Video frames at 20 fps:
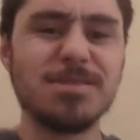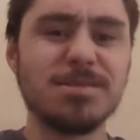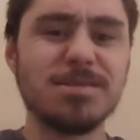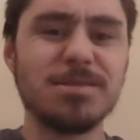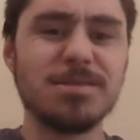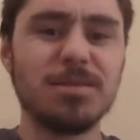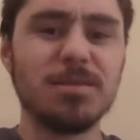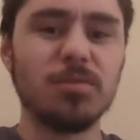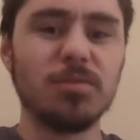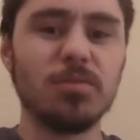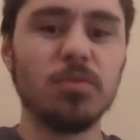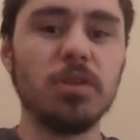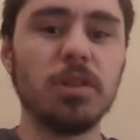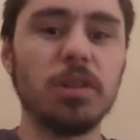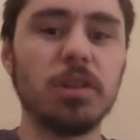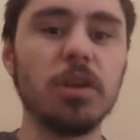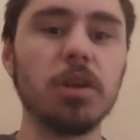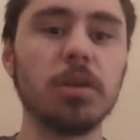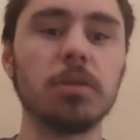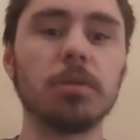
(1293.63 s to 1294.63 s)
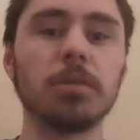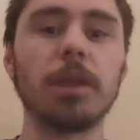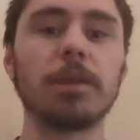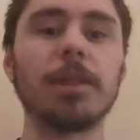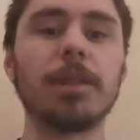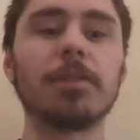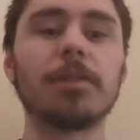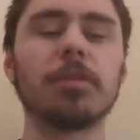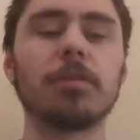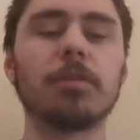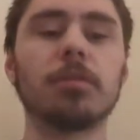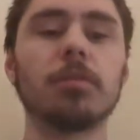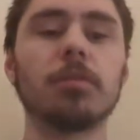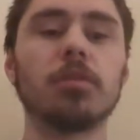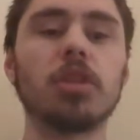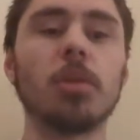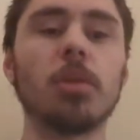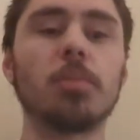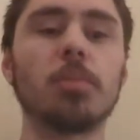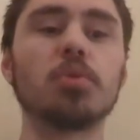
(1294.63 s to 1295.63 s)
really good. Like, that's
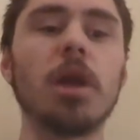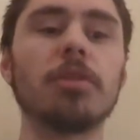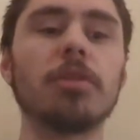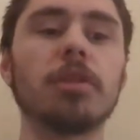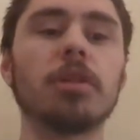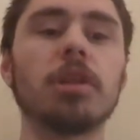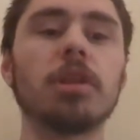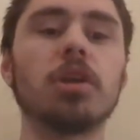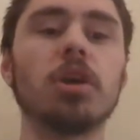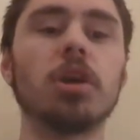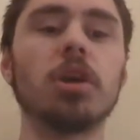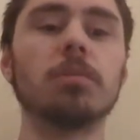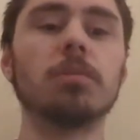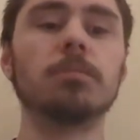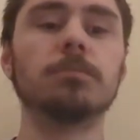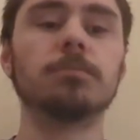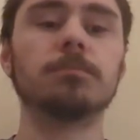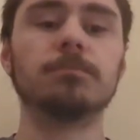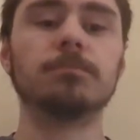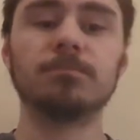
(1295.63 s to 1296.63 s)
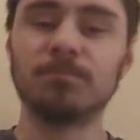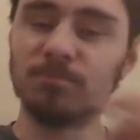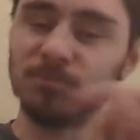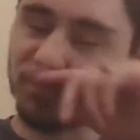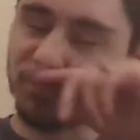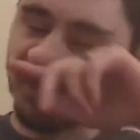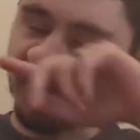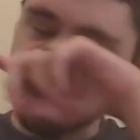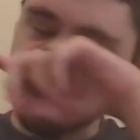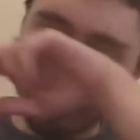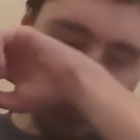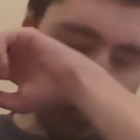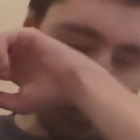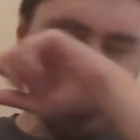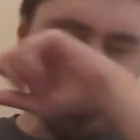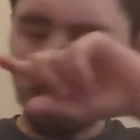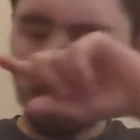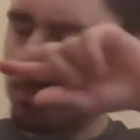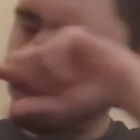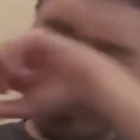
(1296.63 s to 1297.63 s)
surprisingly good for a phone.
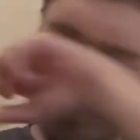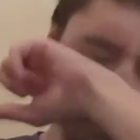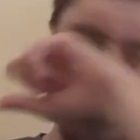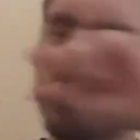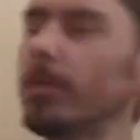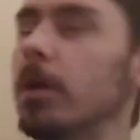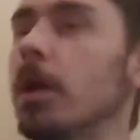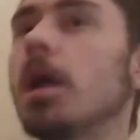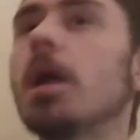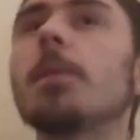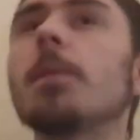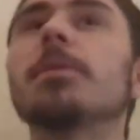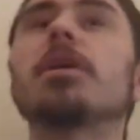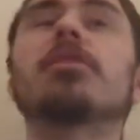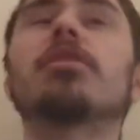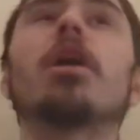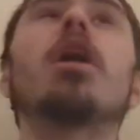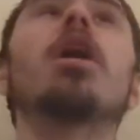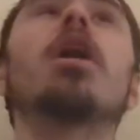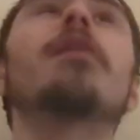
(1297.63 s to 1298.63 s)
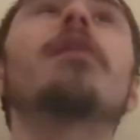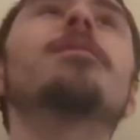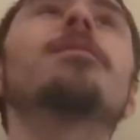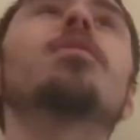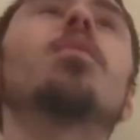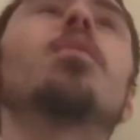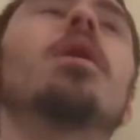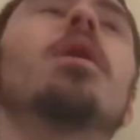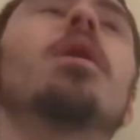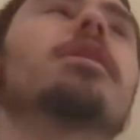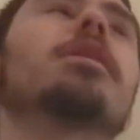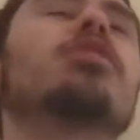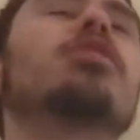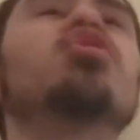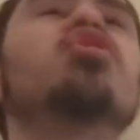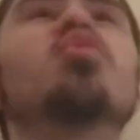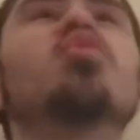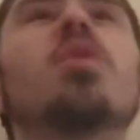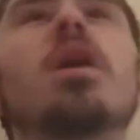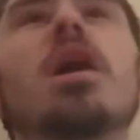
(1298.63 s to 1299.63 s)
Because everybody wanted like
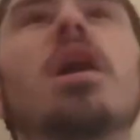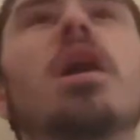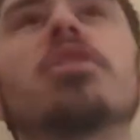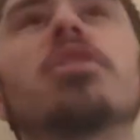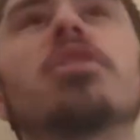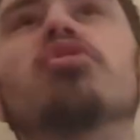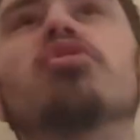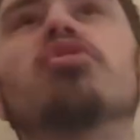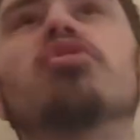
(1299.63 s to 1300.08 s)
200,